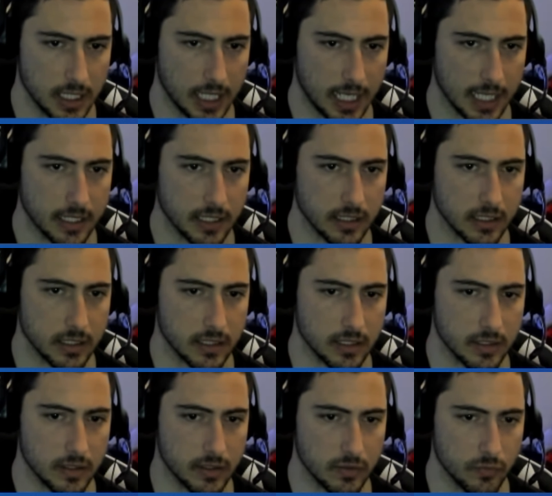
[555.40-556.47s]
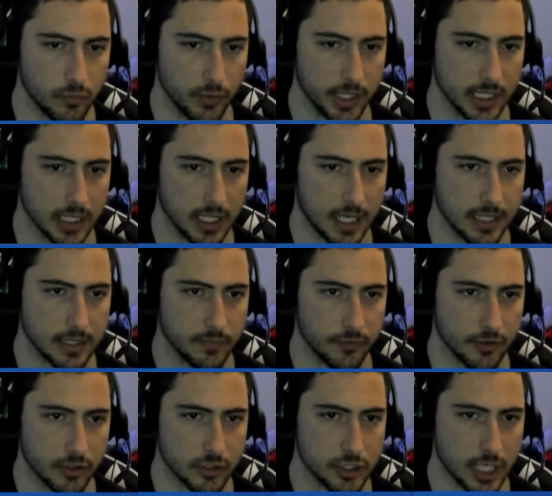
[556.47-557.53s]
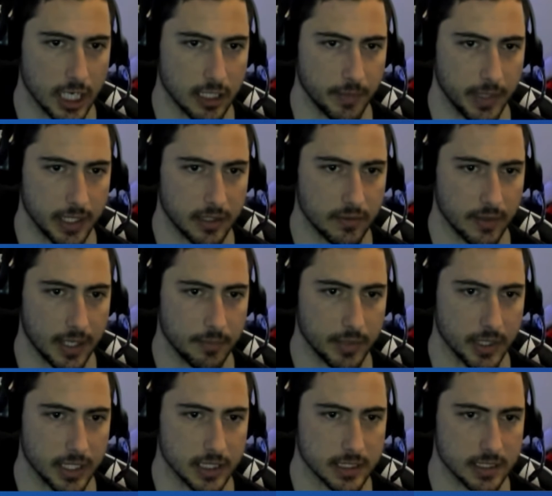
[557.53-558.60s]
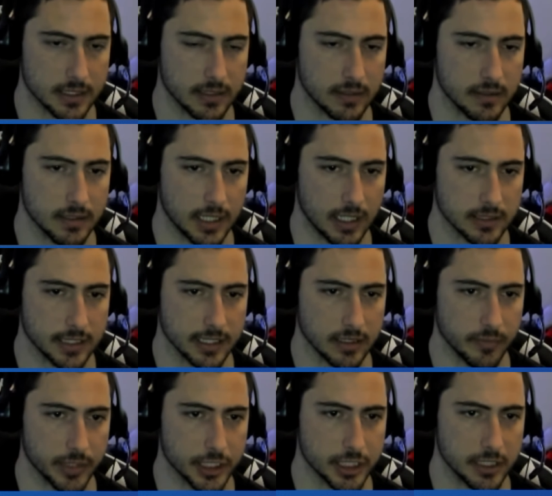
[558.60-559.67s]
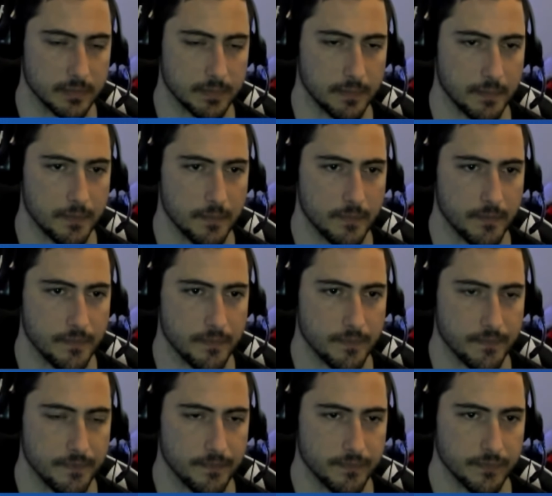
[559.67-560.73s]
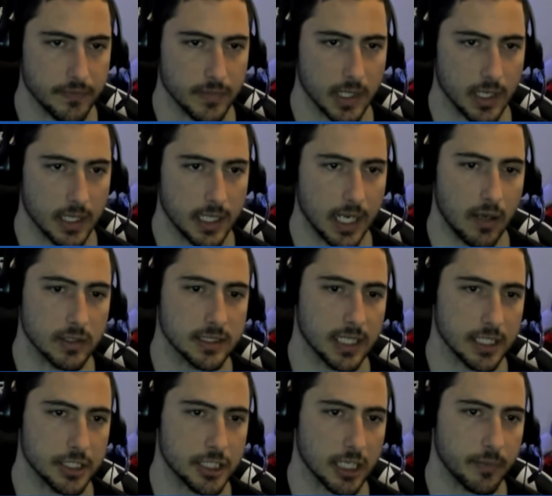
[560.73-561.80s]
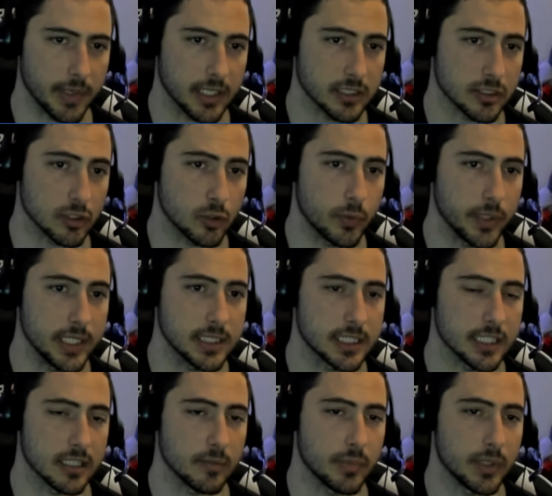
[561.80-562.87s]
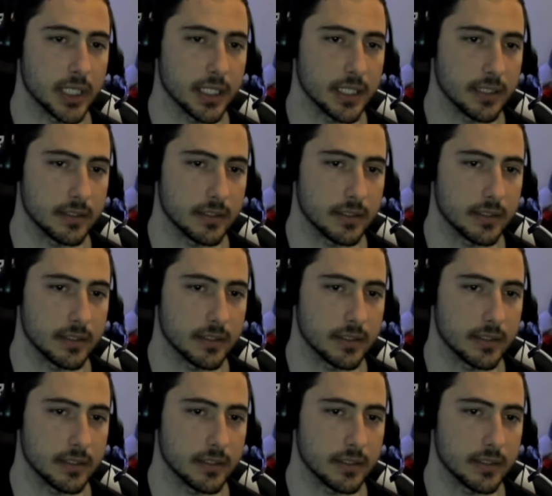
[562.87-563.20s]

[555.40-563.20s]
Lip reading: I can realign for the checkmate threat because I'll take the bishop. Now it's not checkmate because the queen's here, but